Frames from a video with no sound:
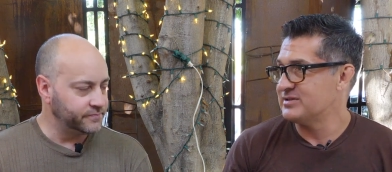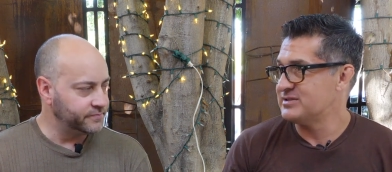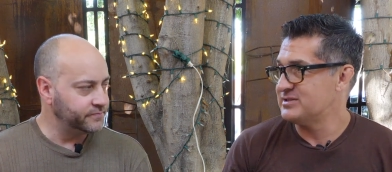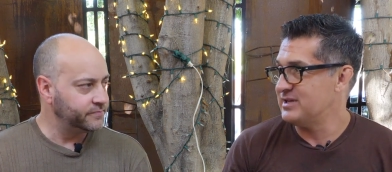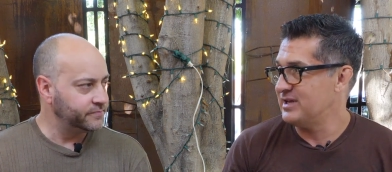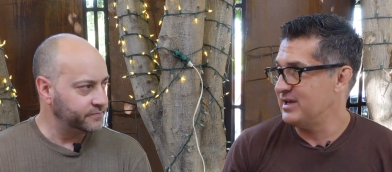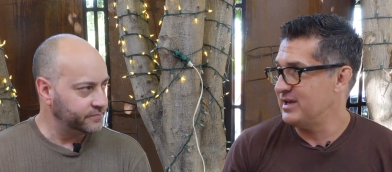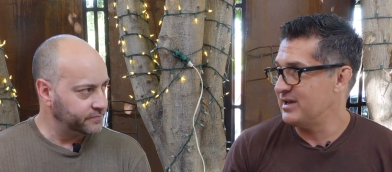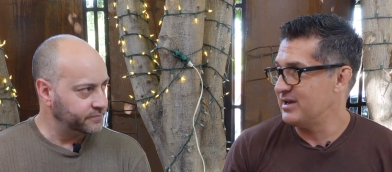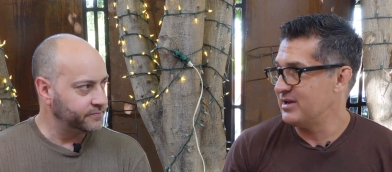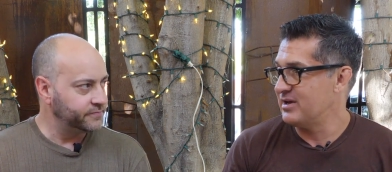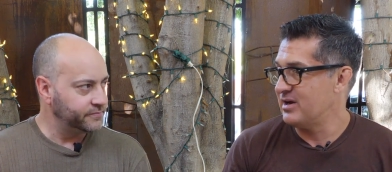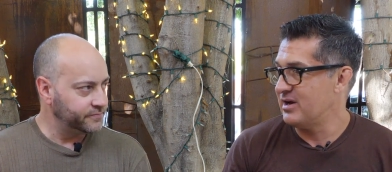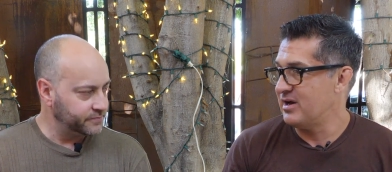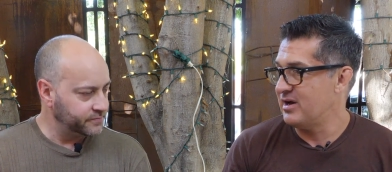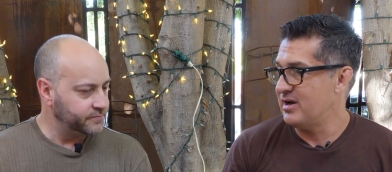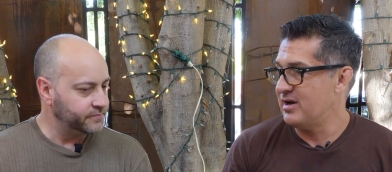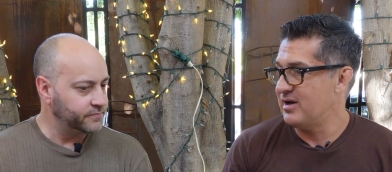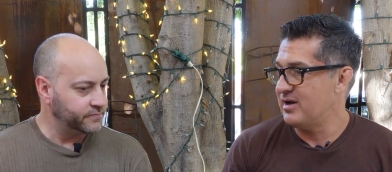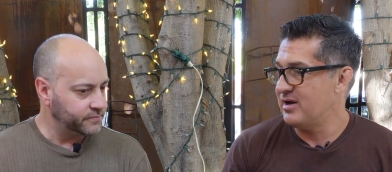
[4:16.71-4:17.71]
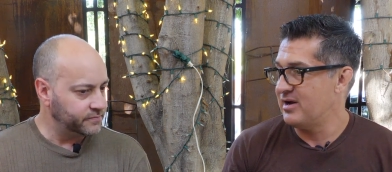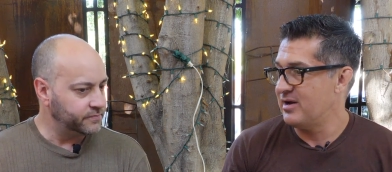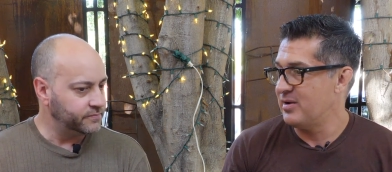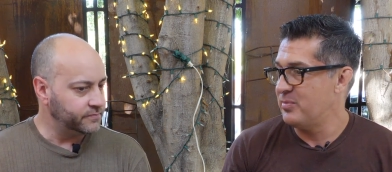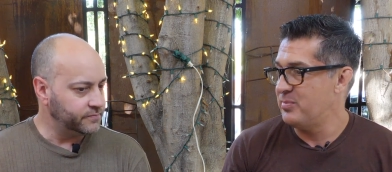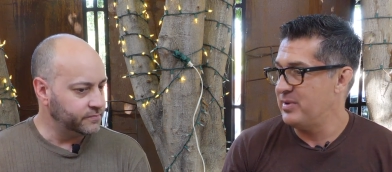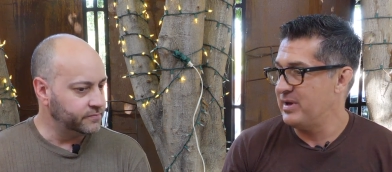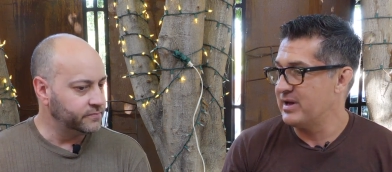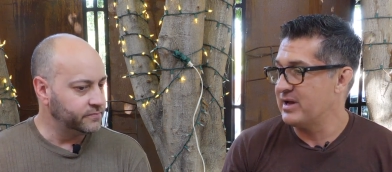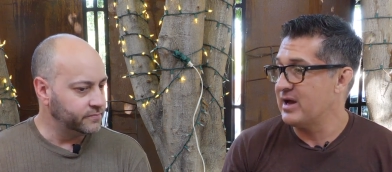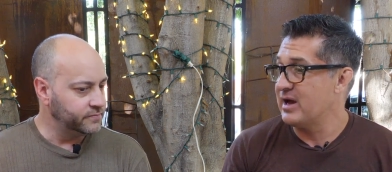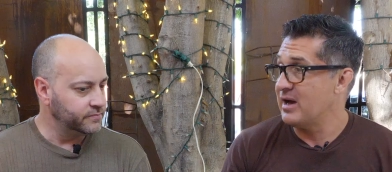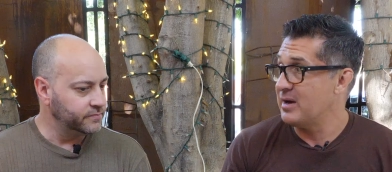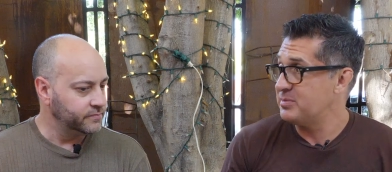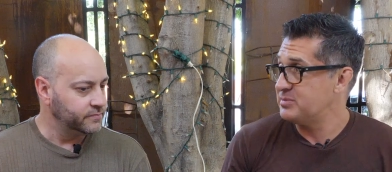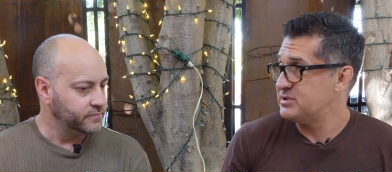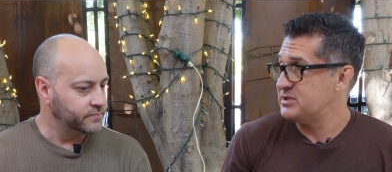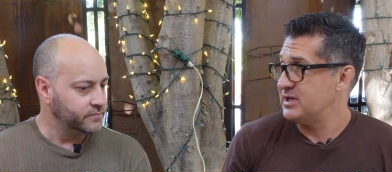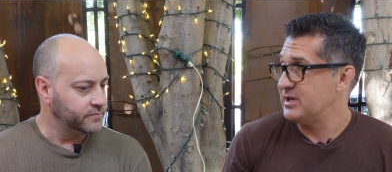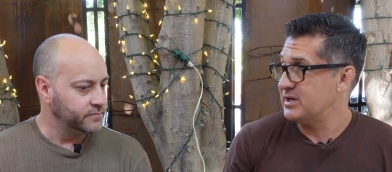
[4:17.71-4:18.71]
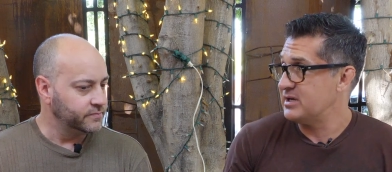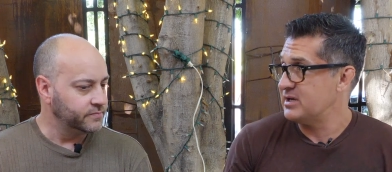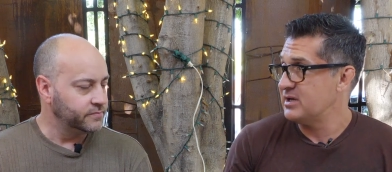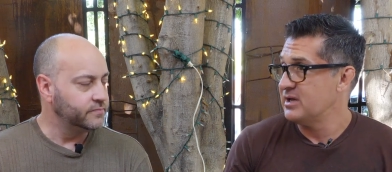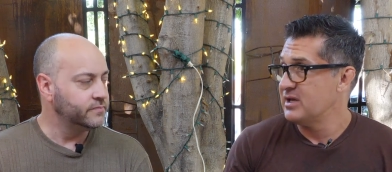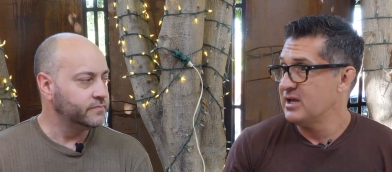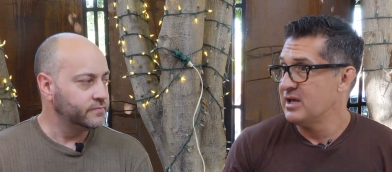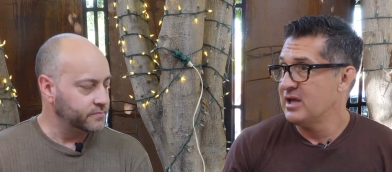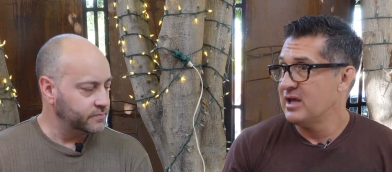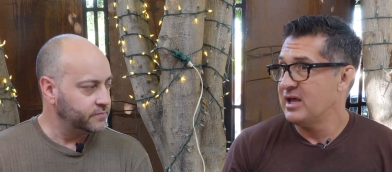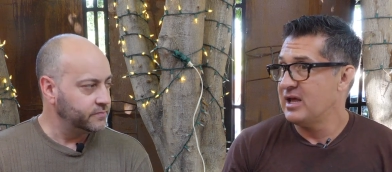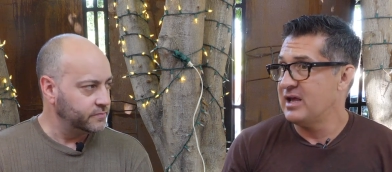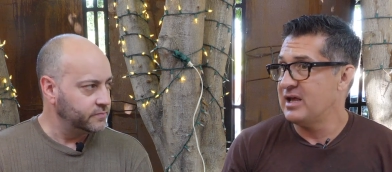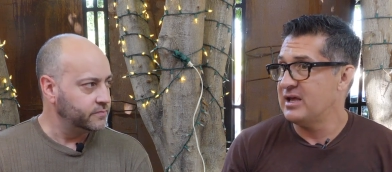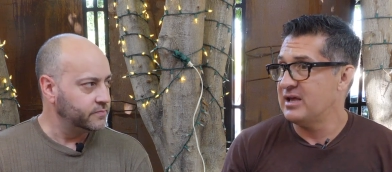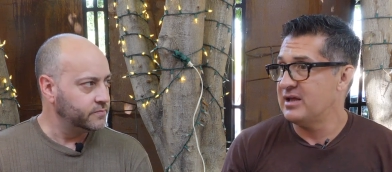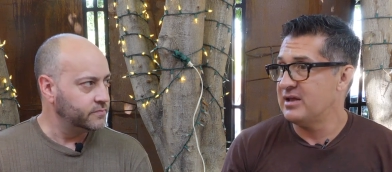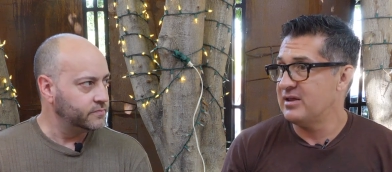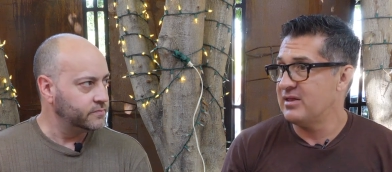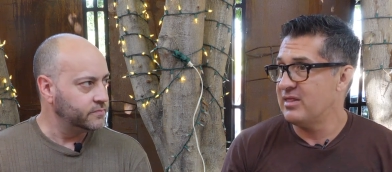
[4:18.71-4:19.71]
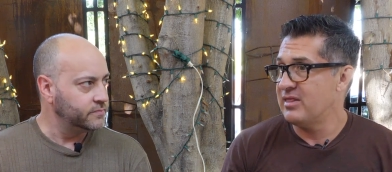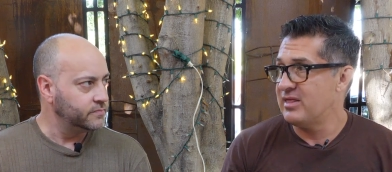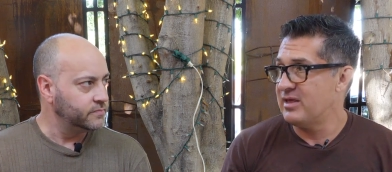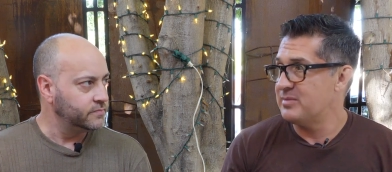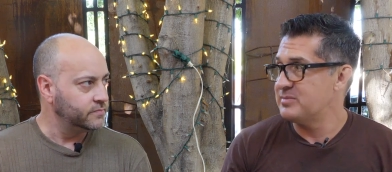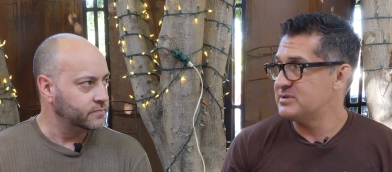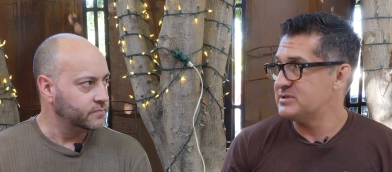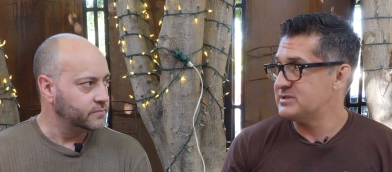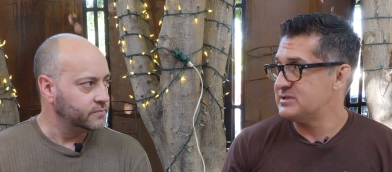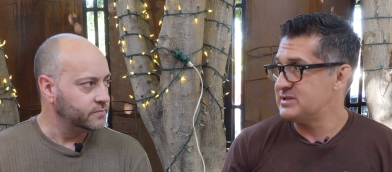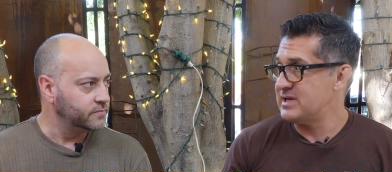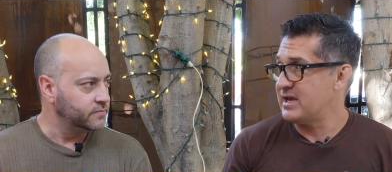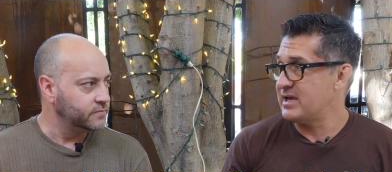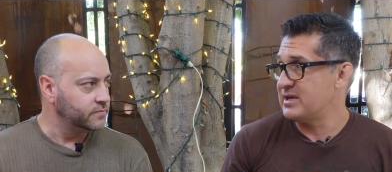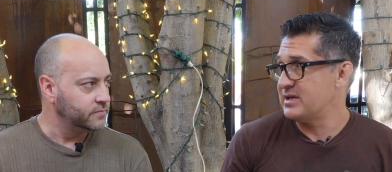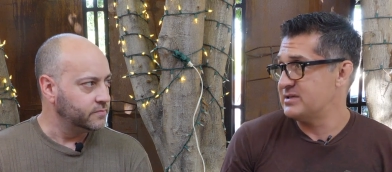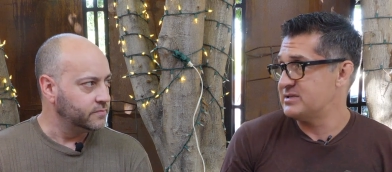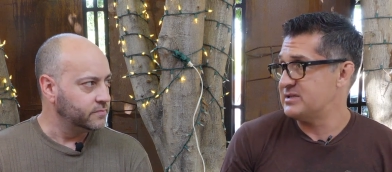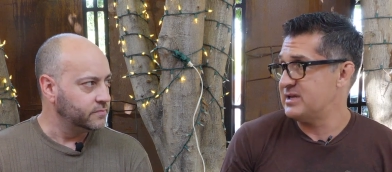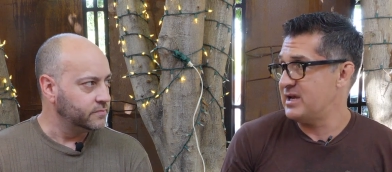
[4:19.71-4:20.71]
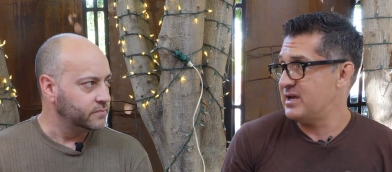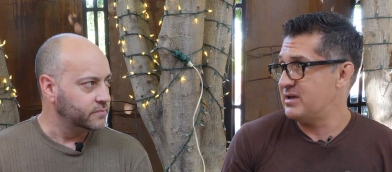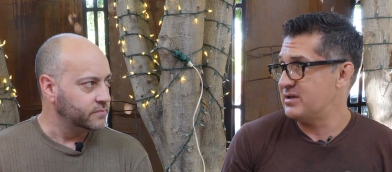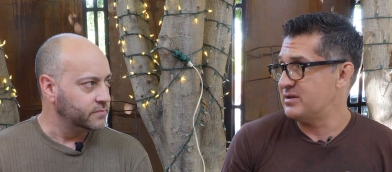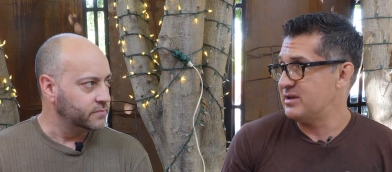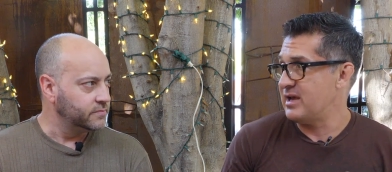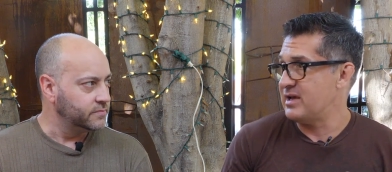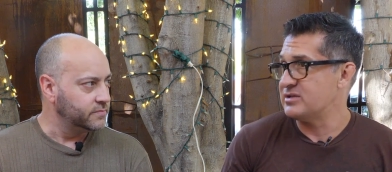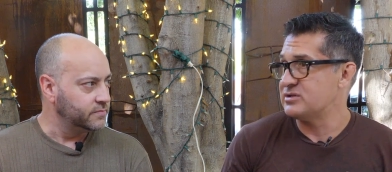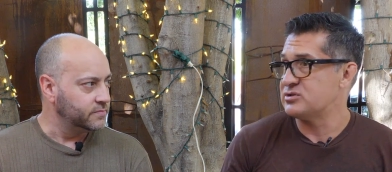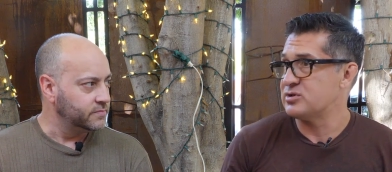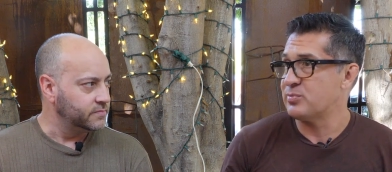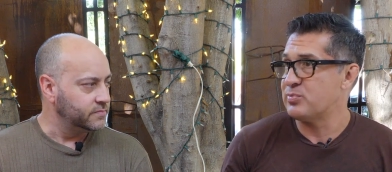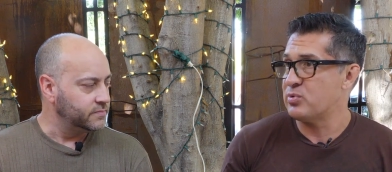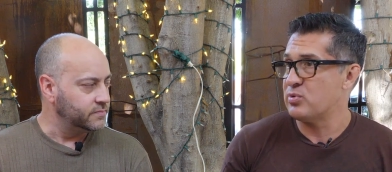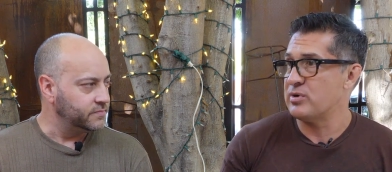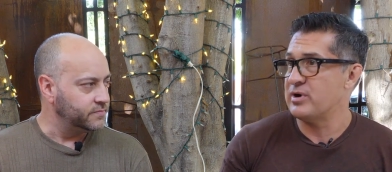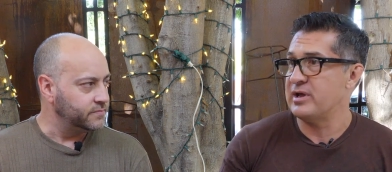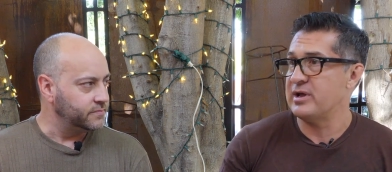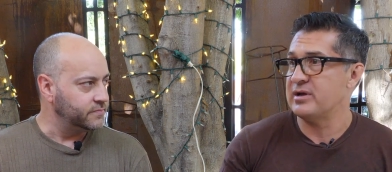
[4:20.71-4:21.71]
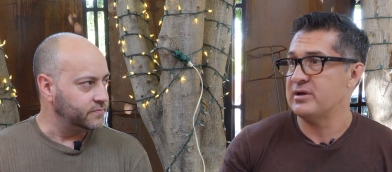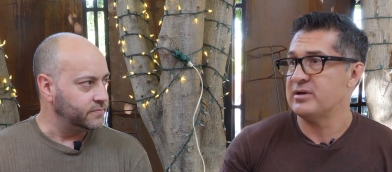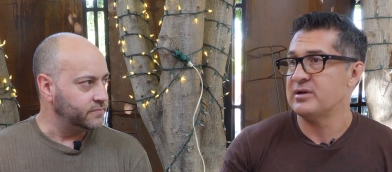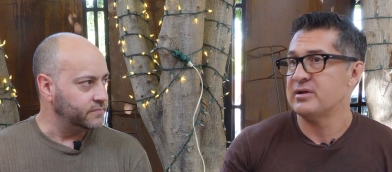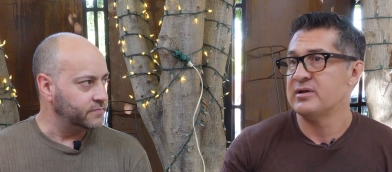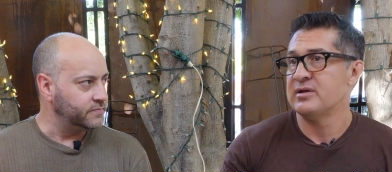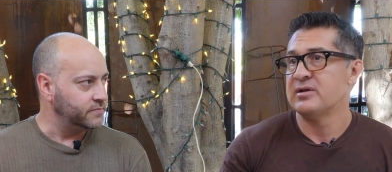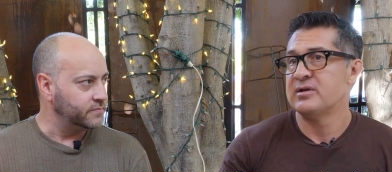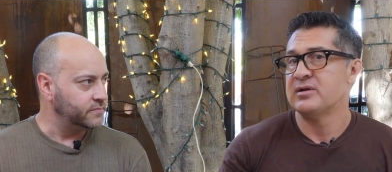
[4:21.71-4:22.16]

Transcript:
Speaker 1: is seeing uh, a big uptick in them taking a stand and supporting